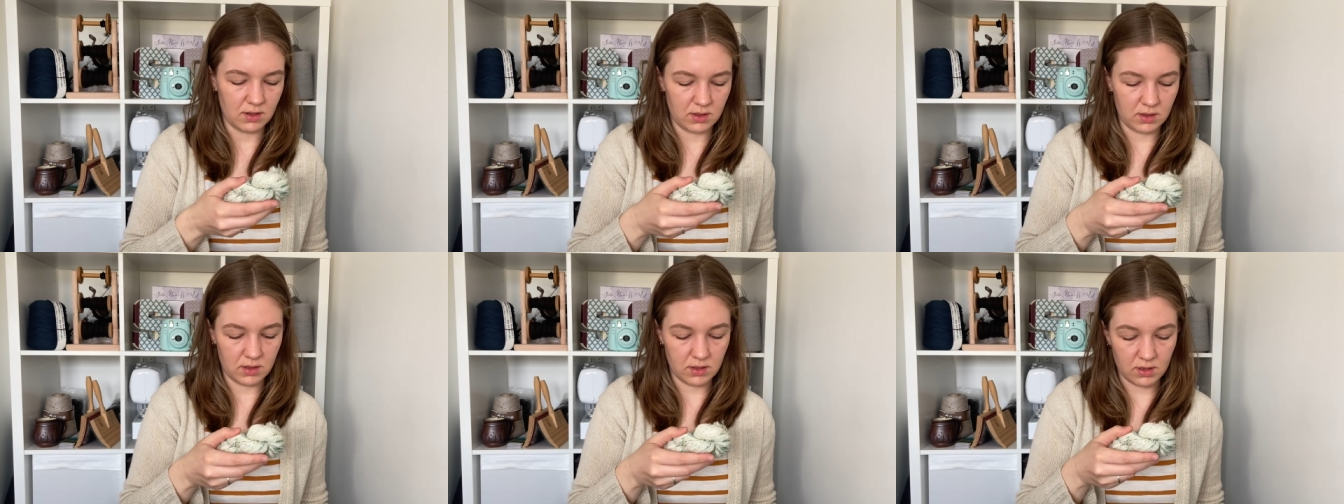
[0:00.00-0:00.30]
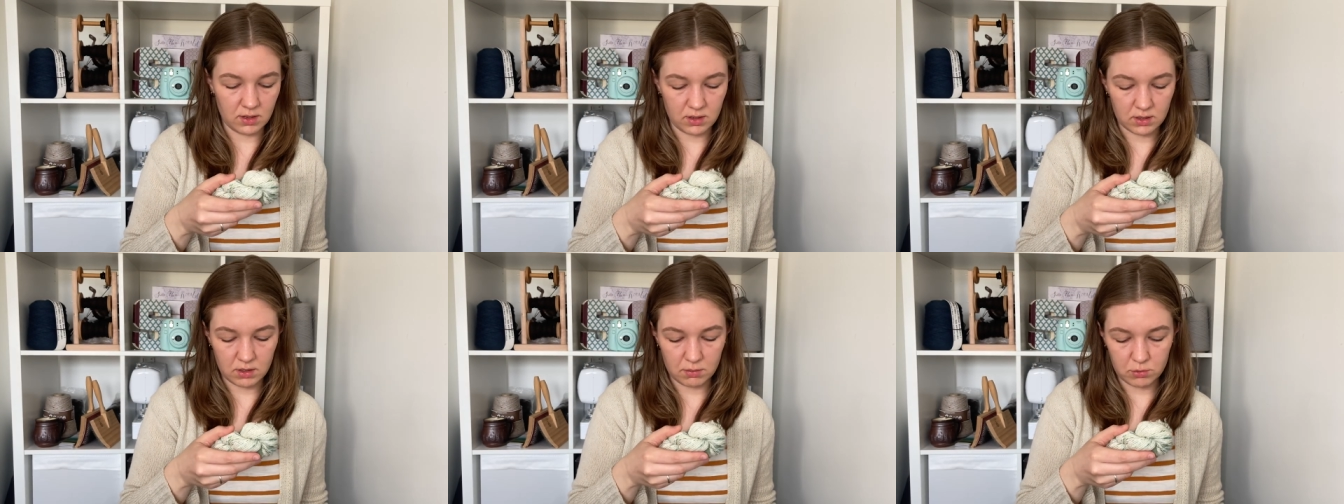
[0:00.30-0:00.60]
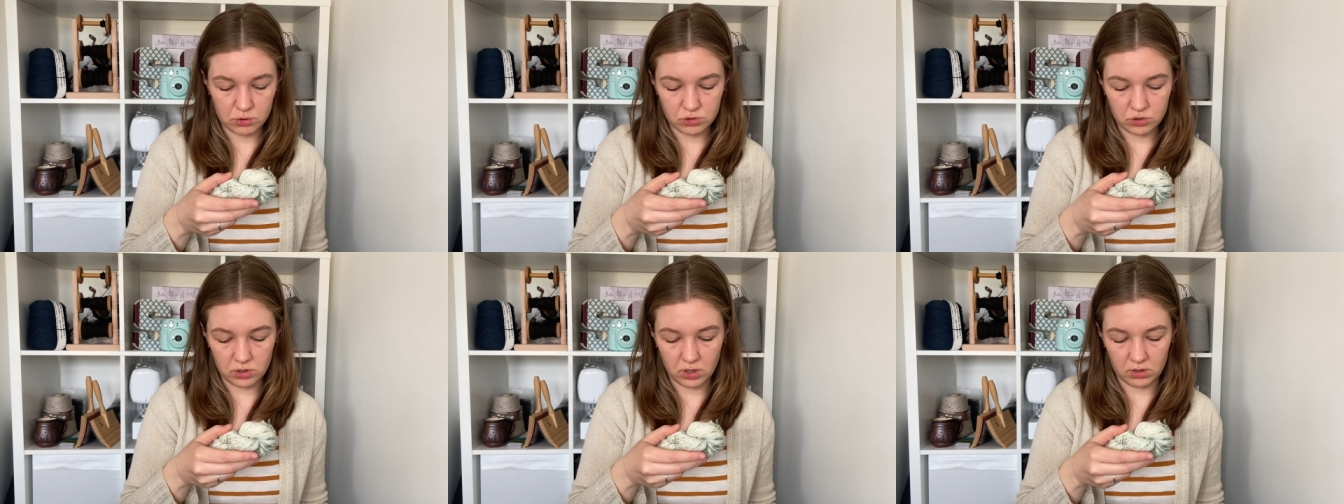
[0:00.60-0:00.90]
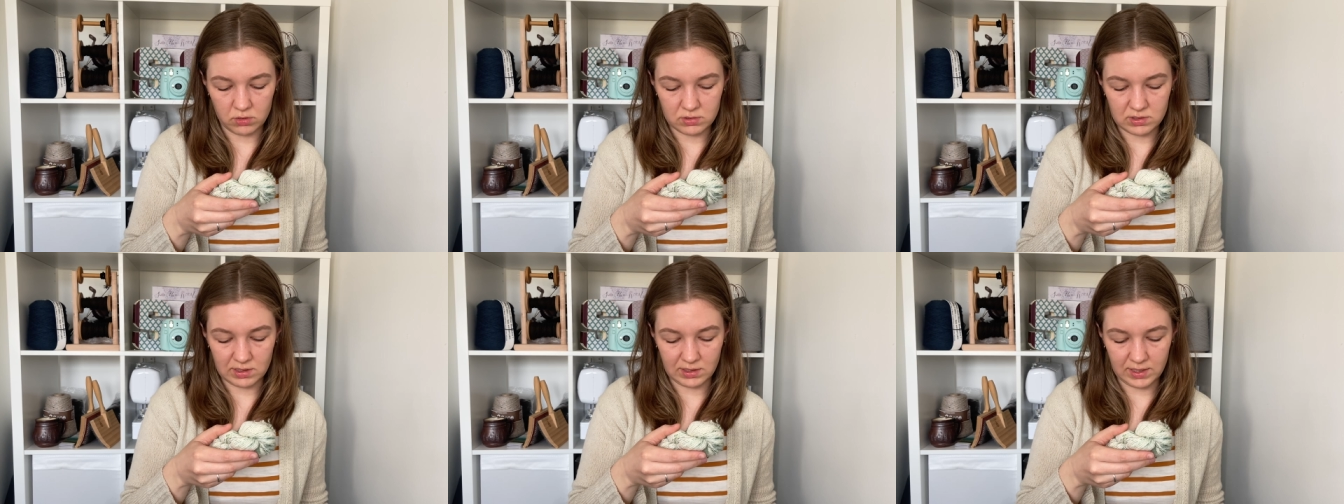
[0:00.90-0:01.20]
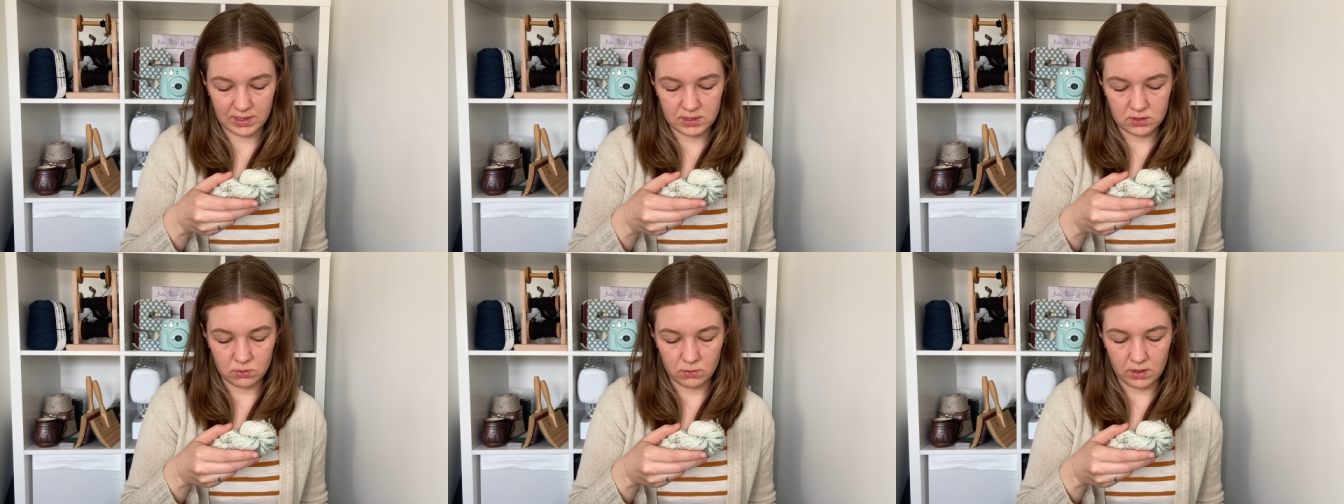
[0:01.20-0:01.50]
The commercial yarn is a
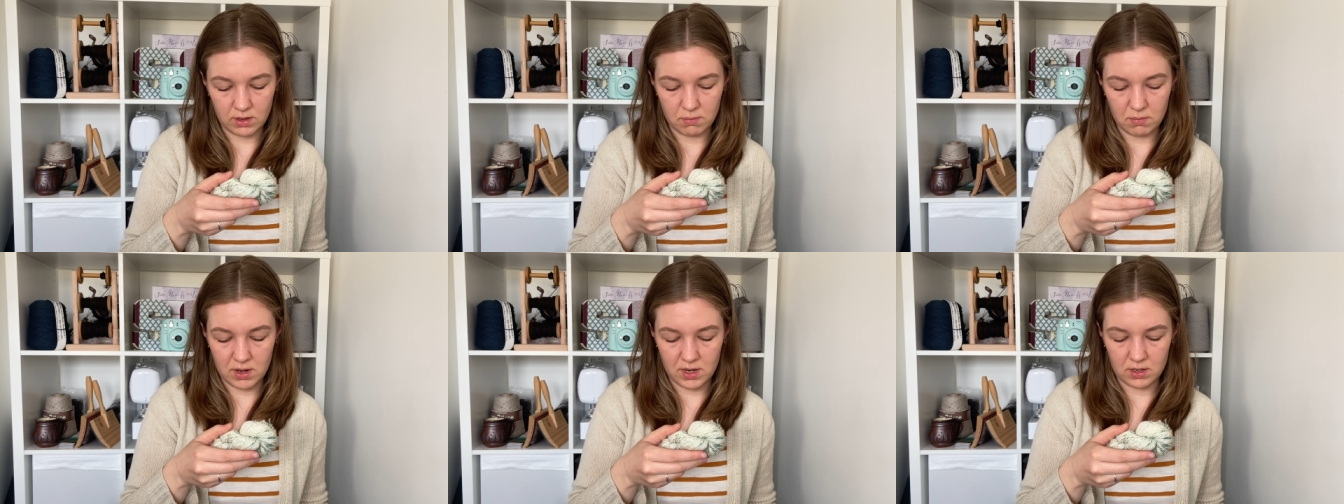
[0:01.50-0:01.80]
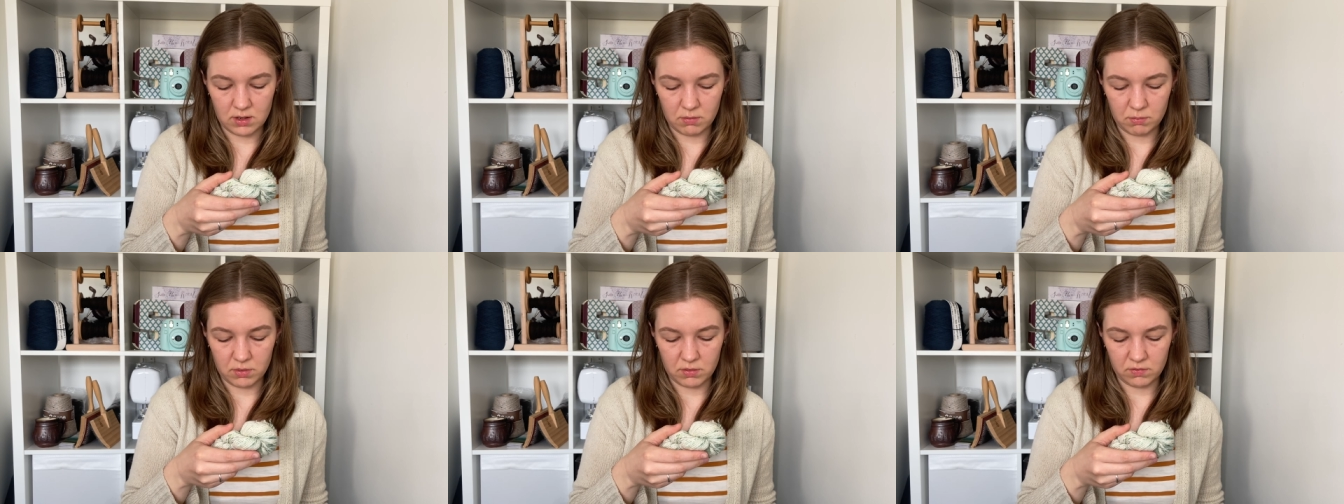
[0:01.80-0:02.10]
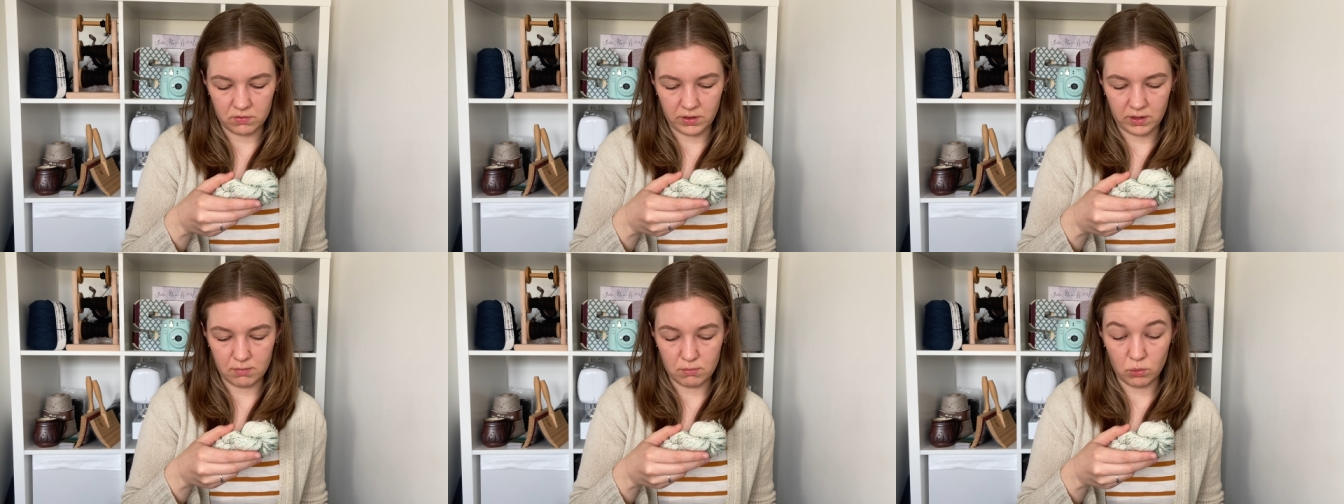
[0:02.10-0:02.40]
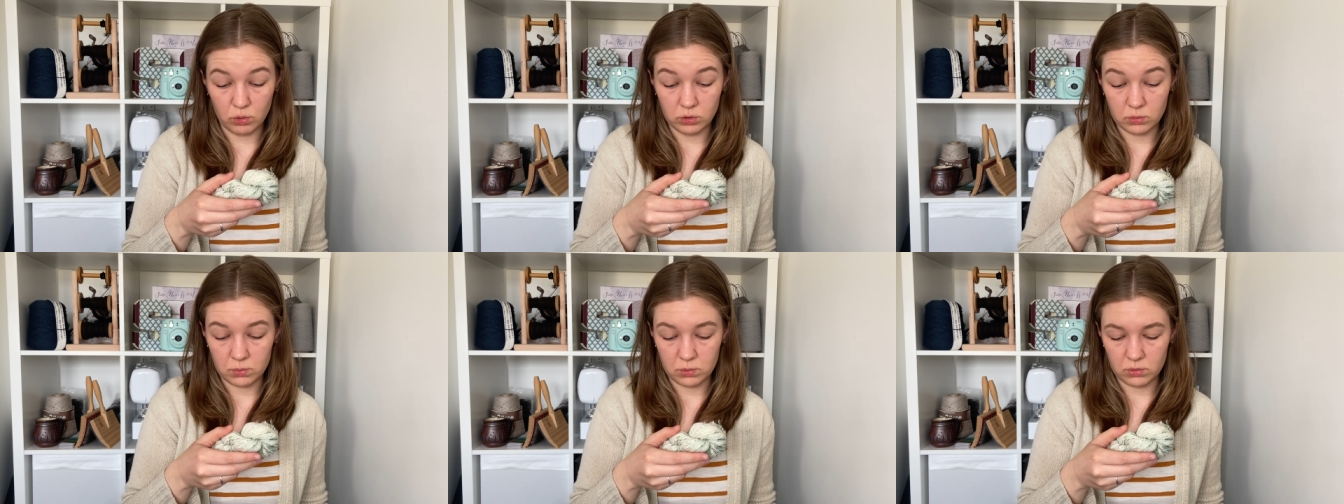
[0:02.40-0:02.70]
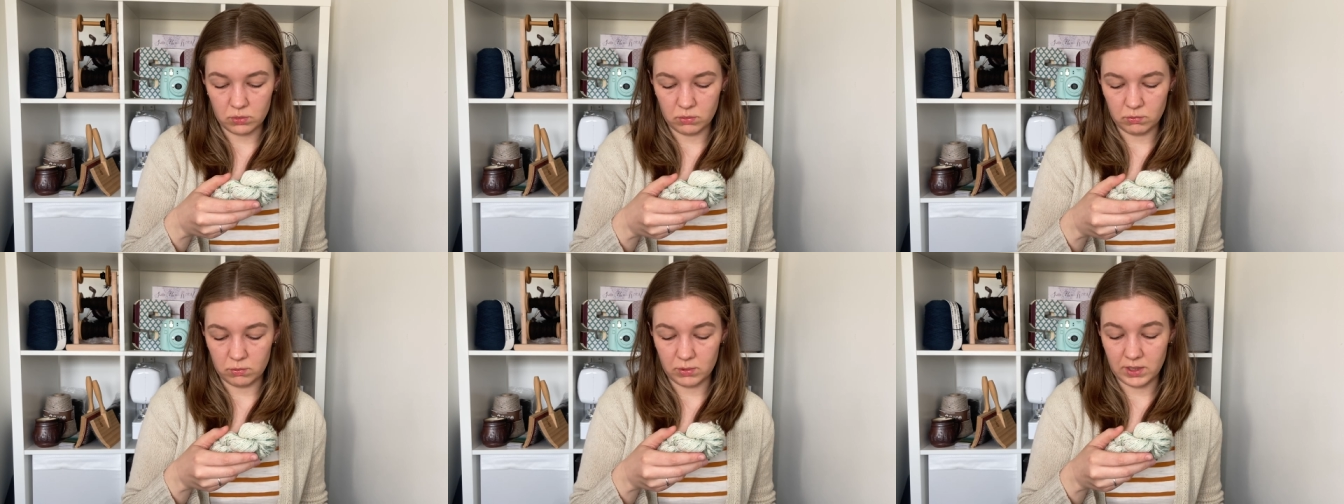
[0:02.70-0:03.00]
lace weight made up of, like,
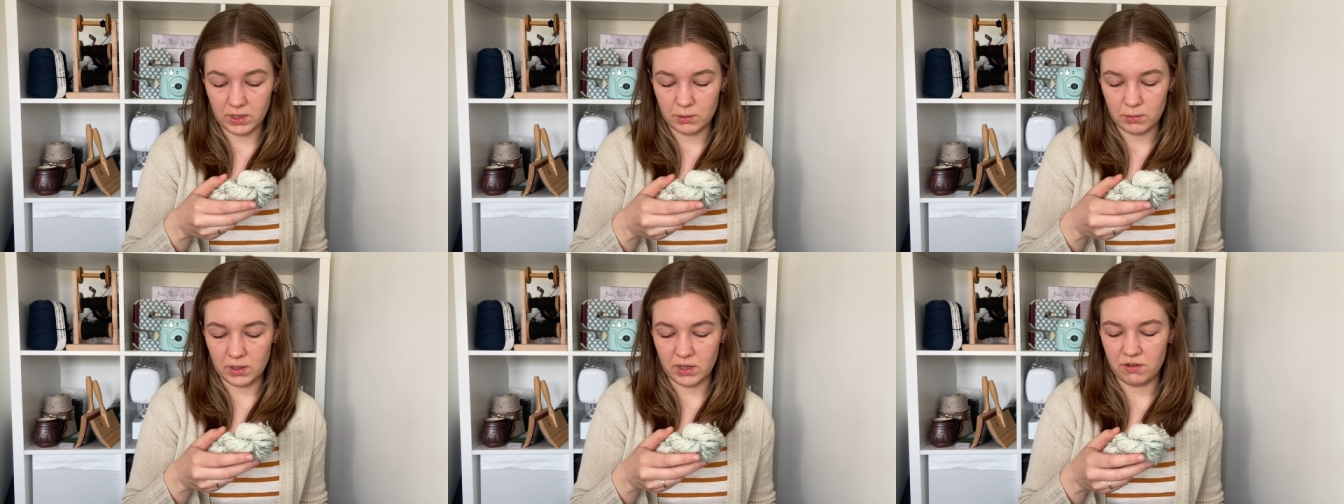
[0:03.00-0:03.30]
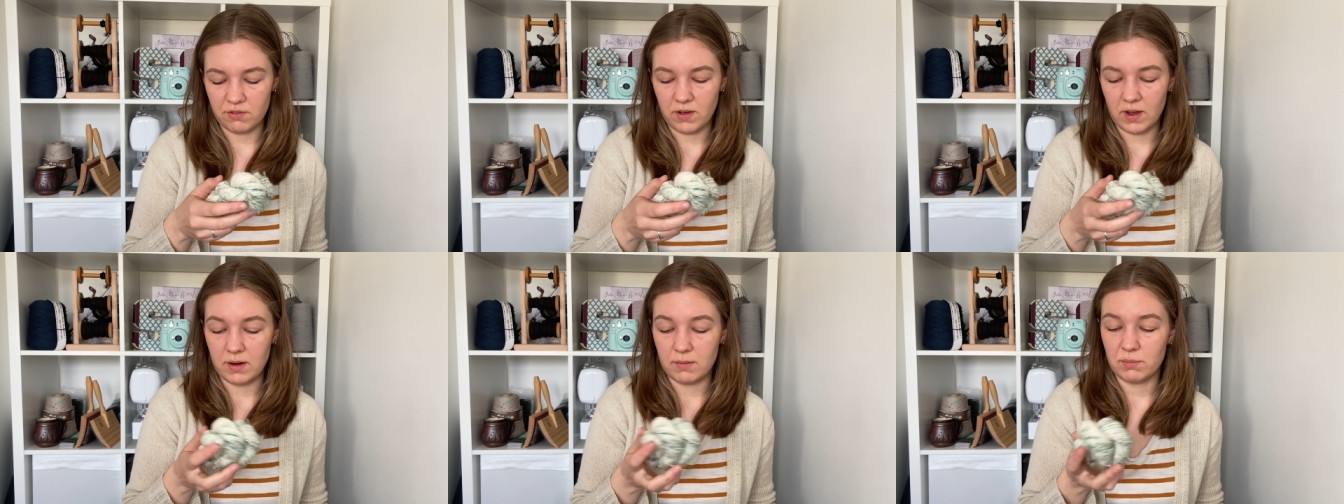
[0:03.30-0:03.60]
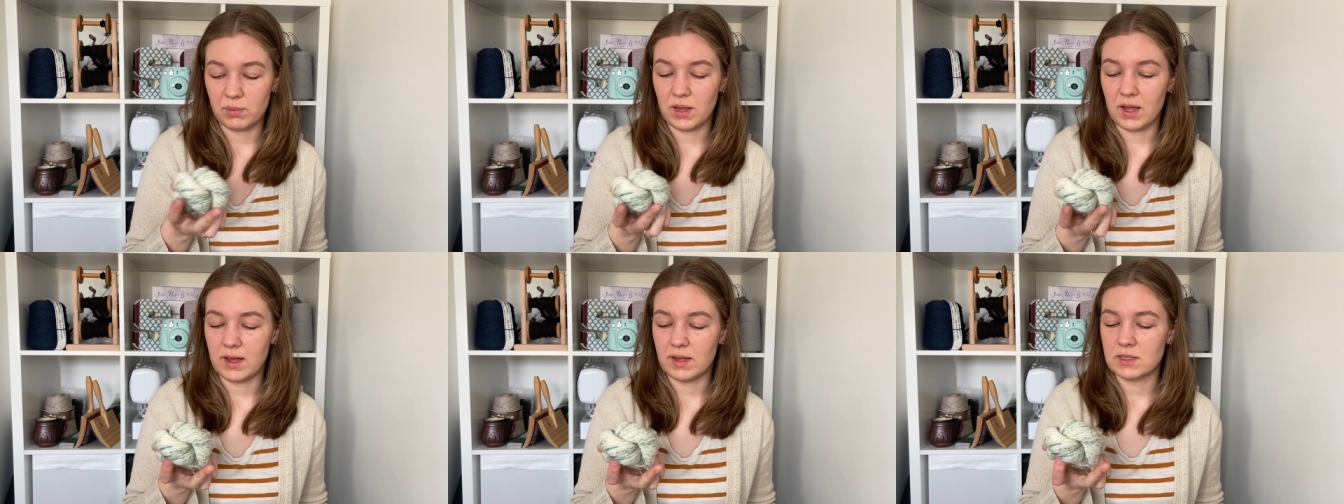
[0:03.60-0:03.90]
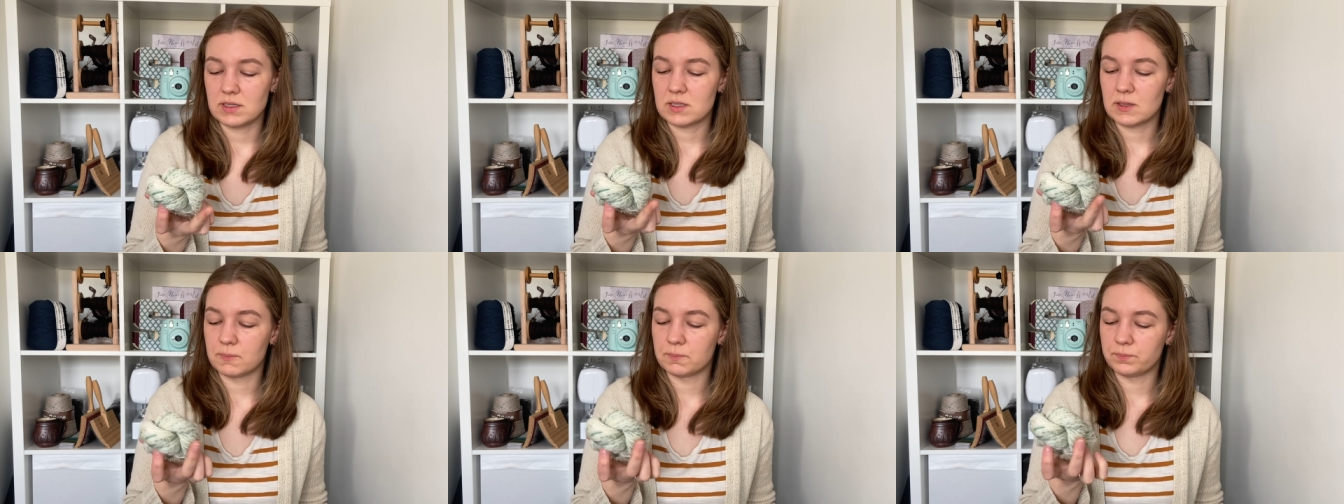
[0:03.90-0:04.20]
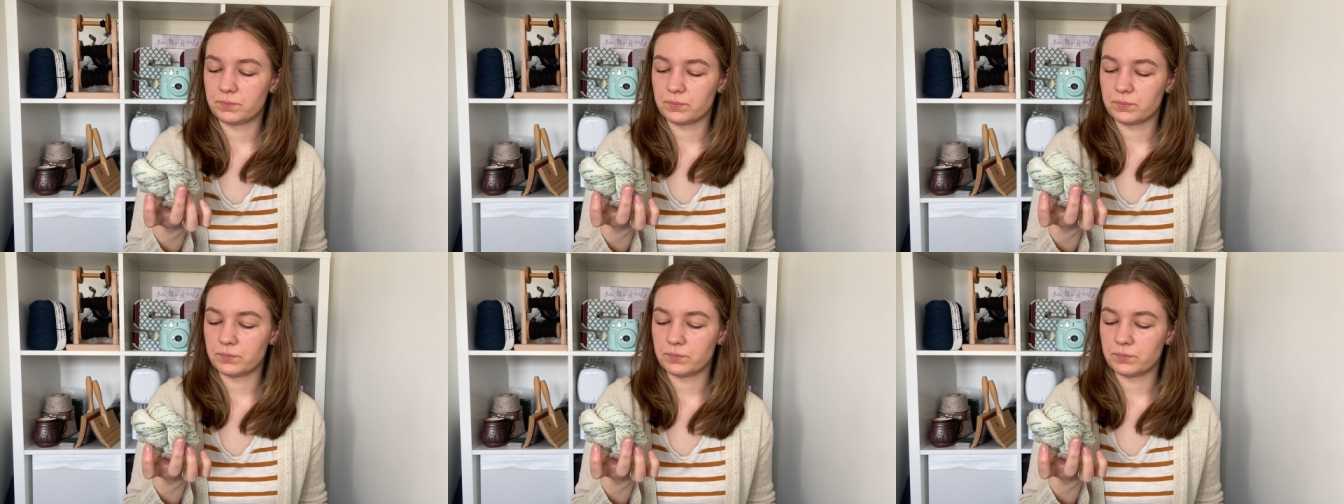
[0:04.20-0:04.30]
multiple really, really fine plies.